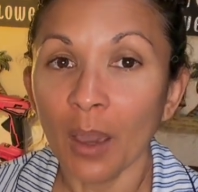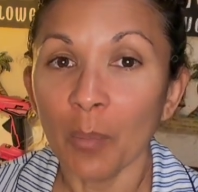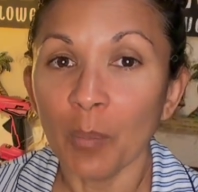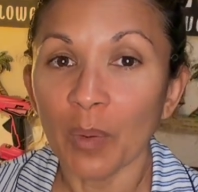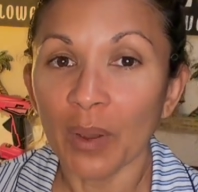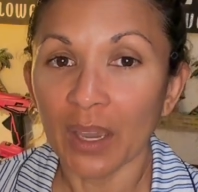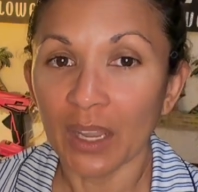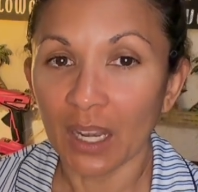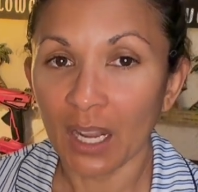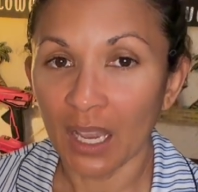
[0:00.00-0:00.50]

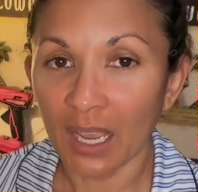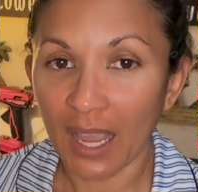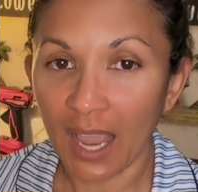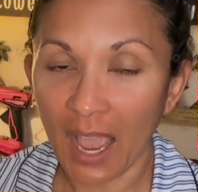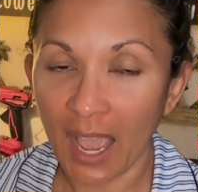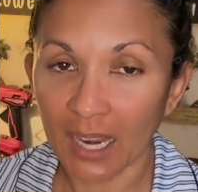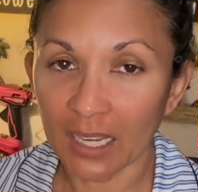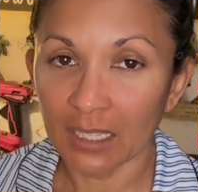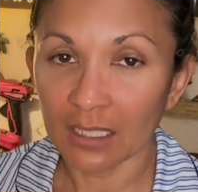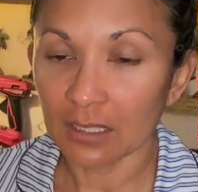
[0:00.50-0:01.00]
But I
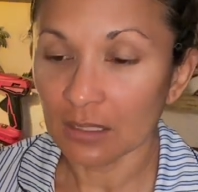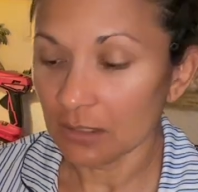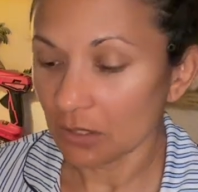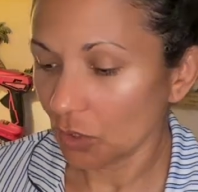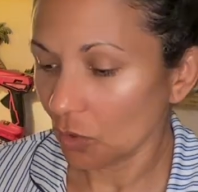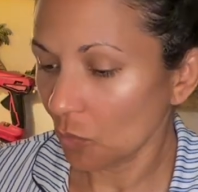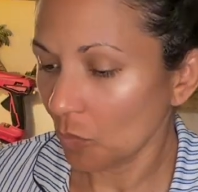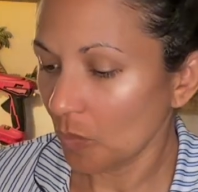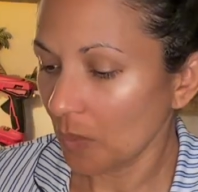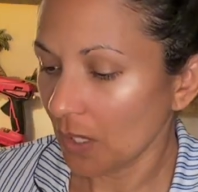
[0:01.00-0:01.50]
added a
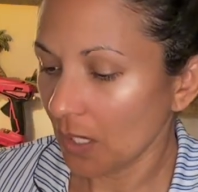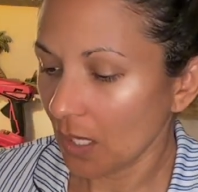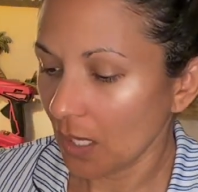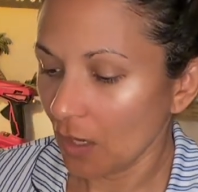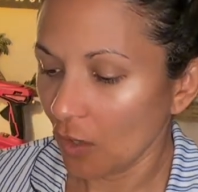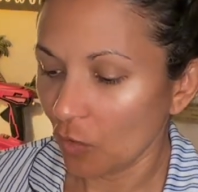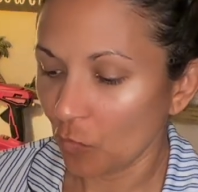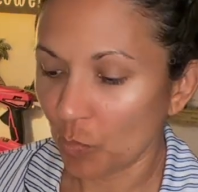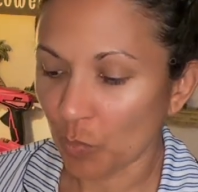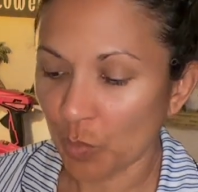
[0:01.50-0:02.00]
little bit
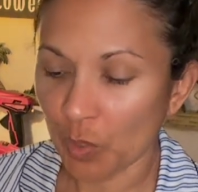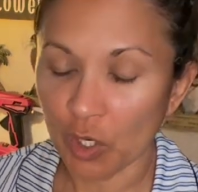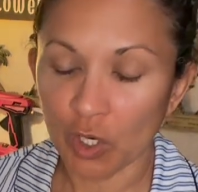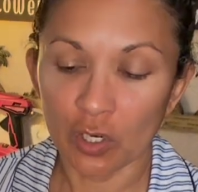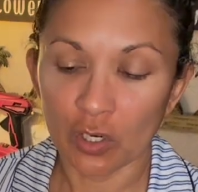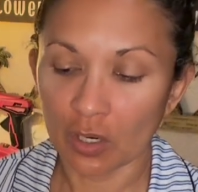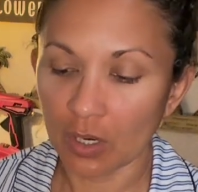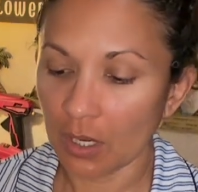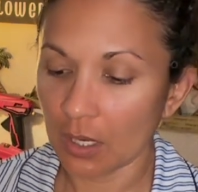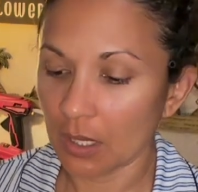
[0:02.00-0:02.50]
of
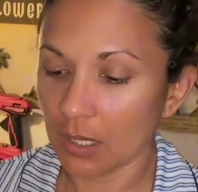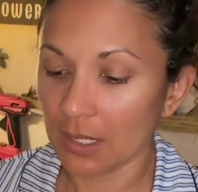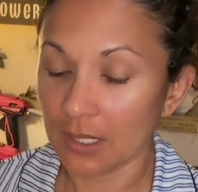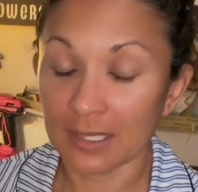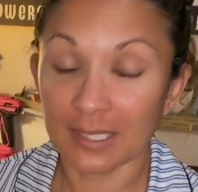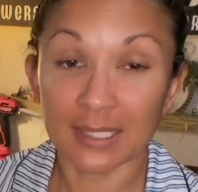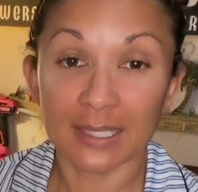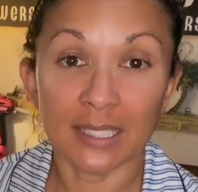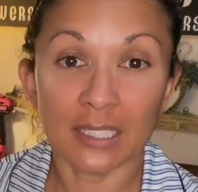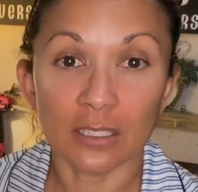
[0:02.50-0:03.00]
pure
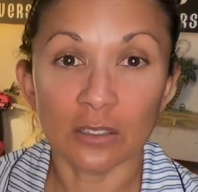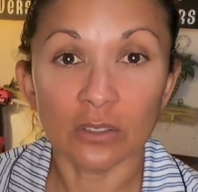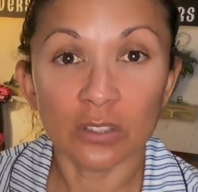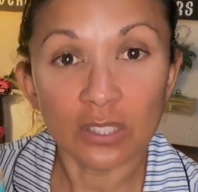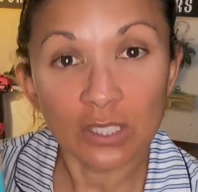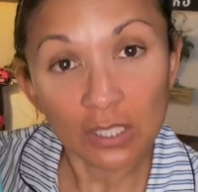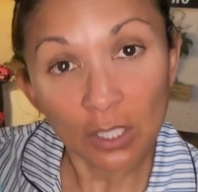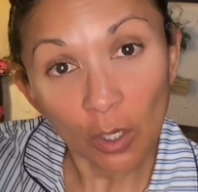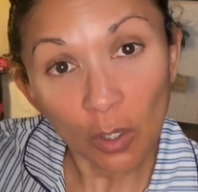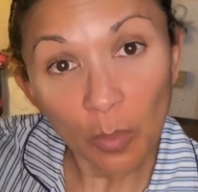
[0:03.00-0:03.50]
Castile
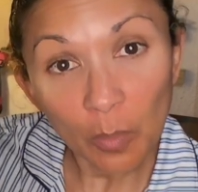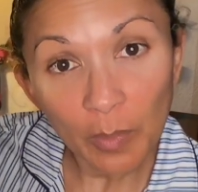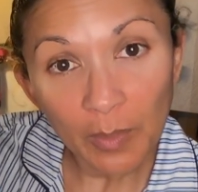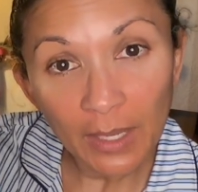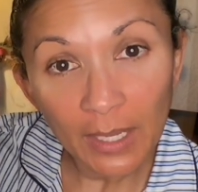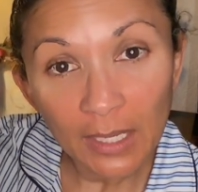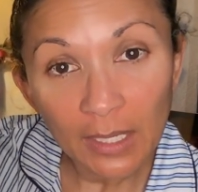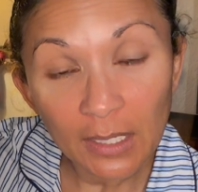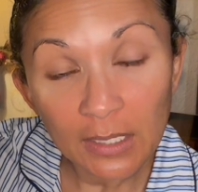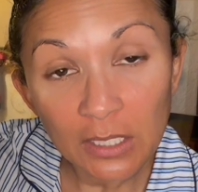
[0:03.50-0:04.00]
soap
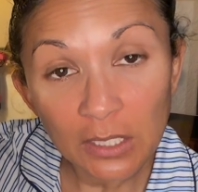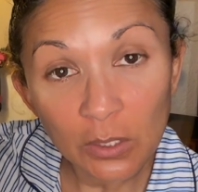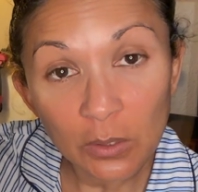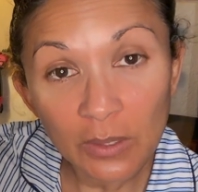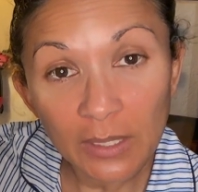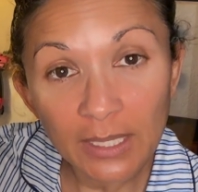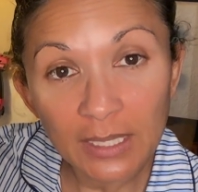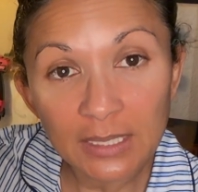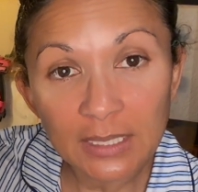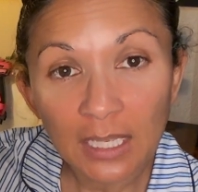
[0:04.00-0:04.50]
into
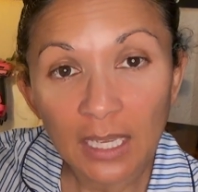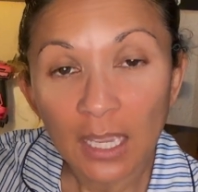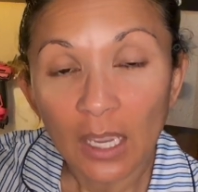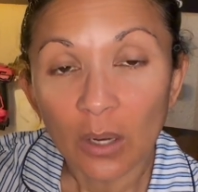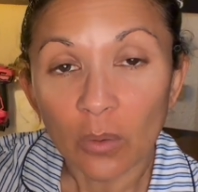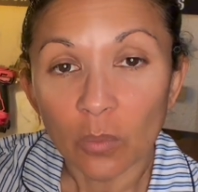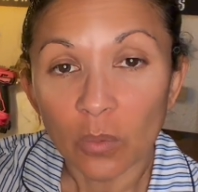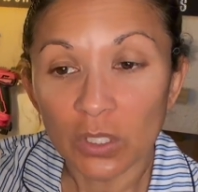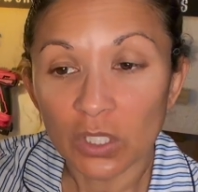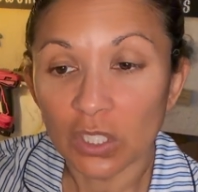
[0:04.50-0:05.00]
it,
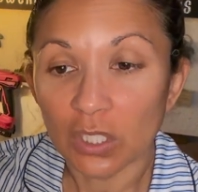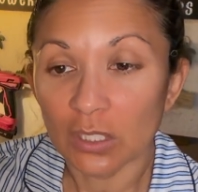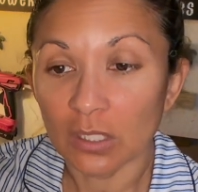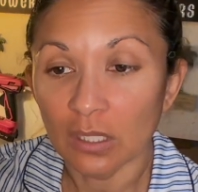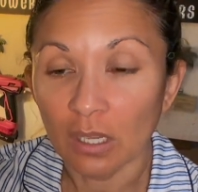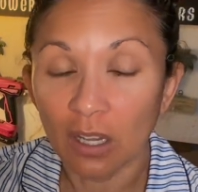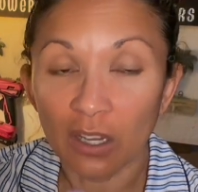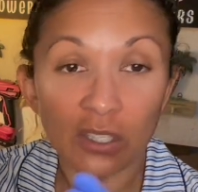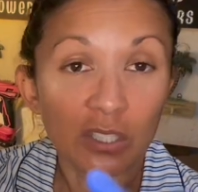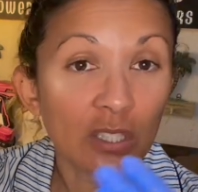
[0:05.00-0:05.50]
which is
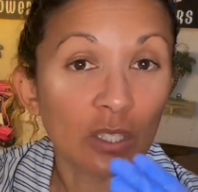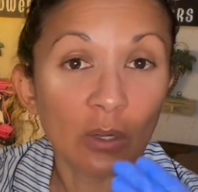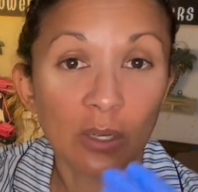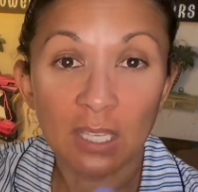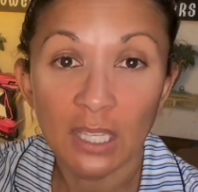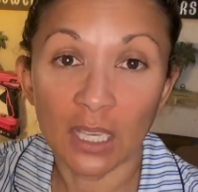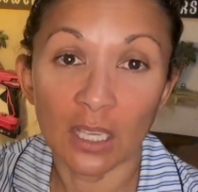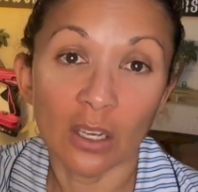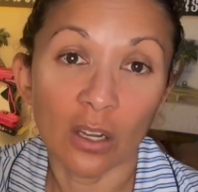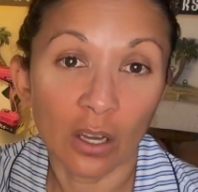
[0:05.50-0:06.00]
also,
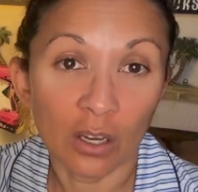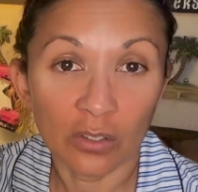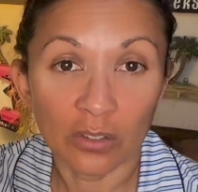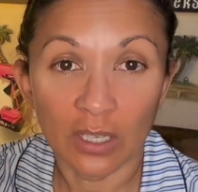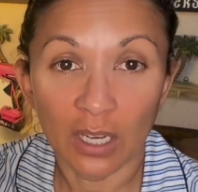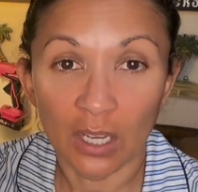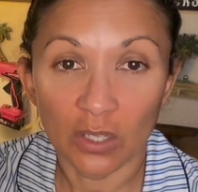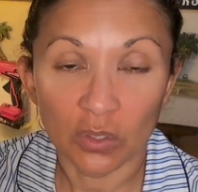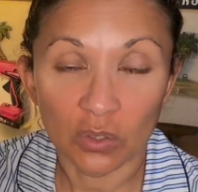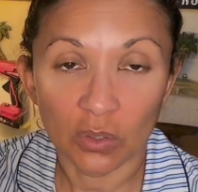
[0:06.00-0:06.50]
again, all
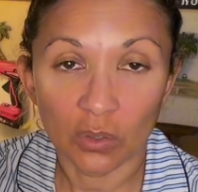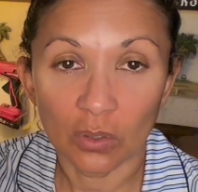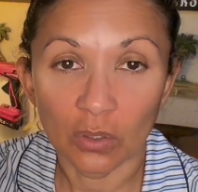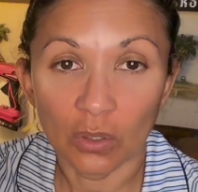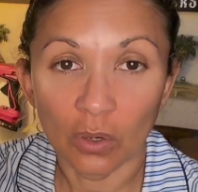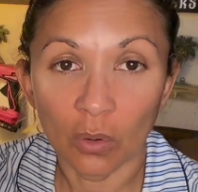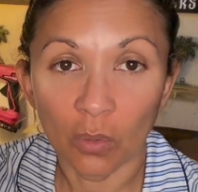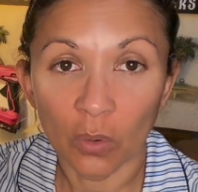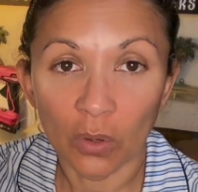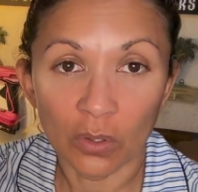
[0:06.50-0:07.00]
natural
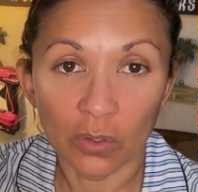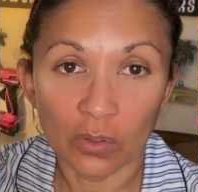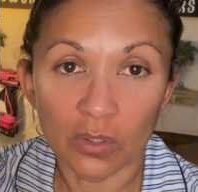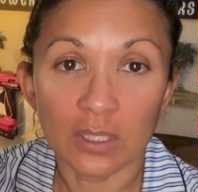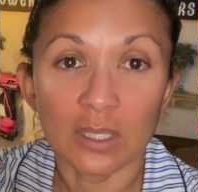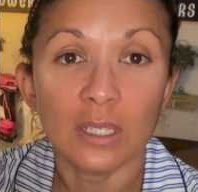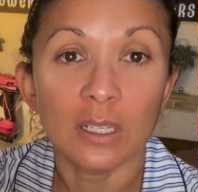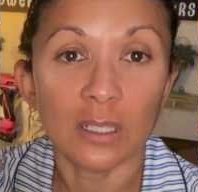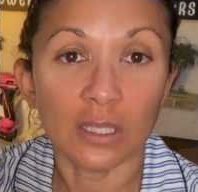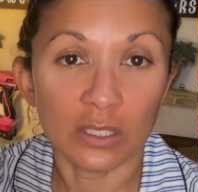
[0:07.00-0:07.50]
oils
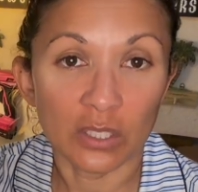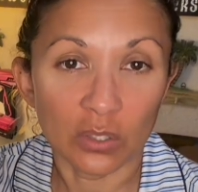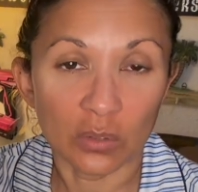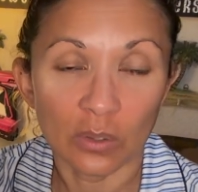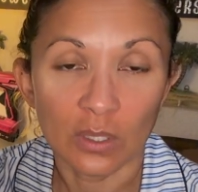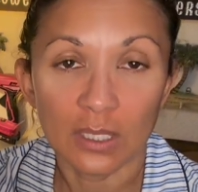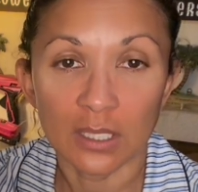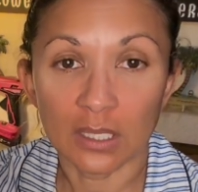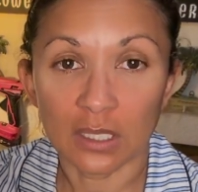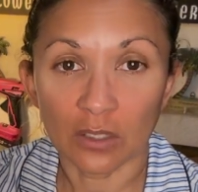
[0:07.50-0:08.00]
and
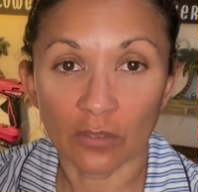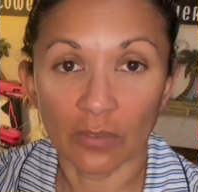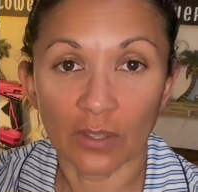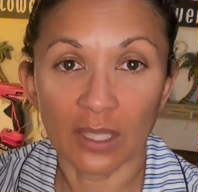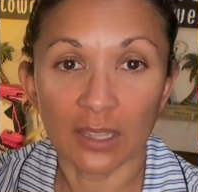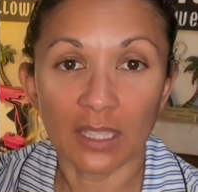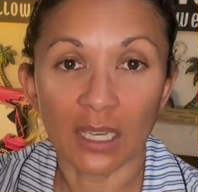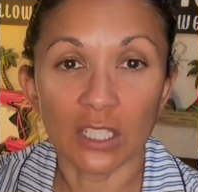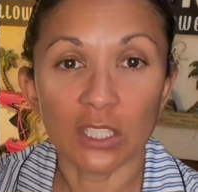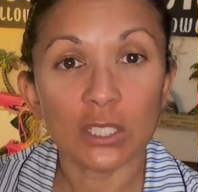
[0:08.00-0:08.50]
glycerin and stuff like
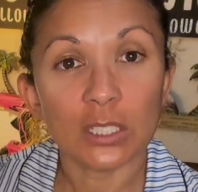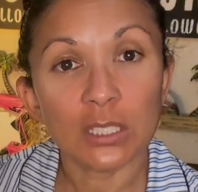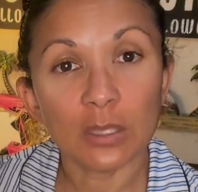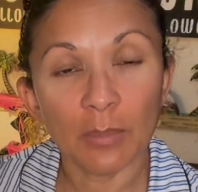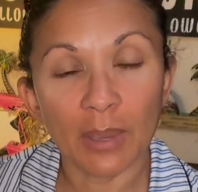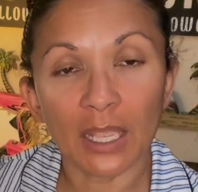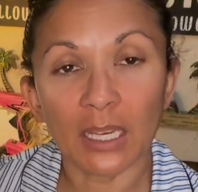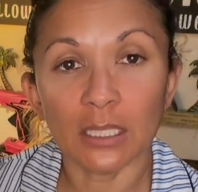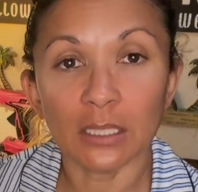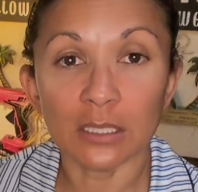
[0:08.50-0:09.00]
that, just to
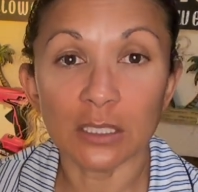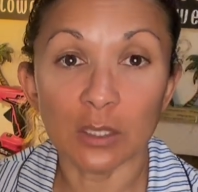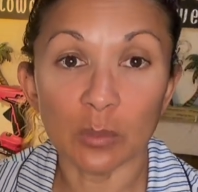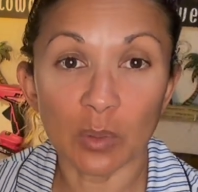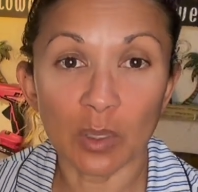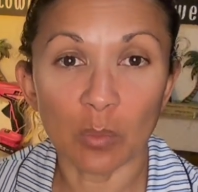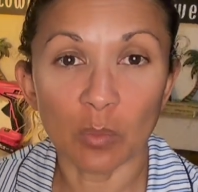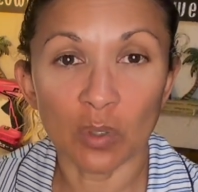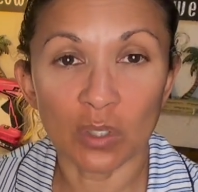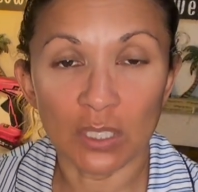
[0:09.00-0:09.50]
make it a little
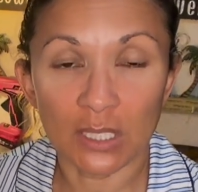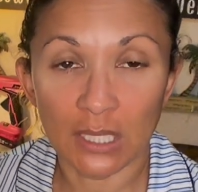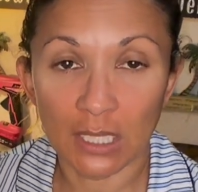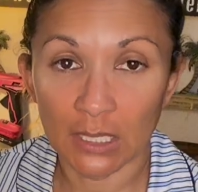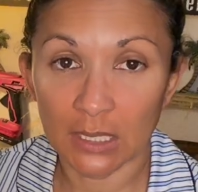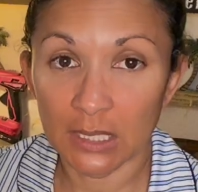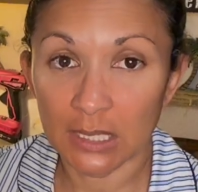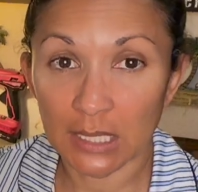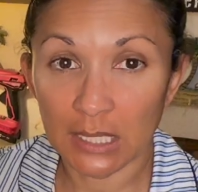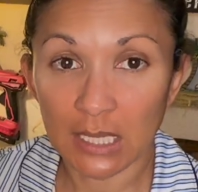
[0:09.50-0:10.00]
bit more
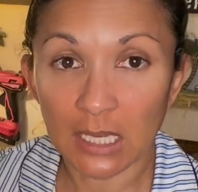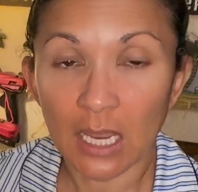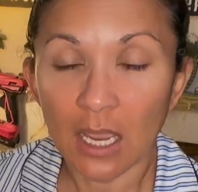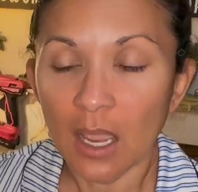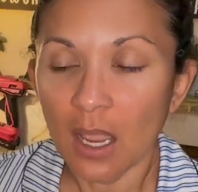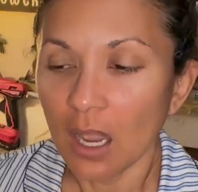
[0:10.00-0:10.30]
sudsy.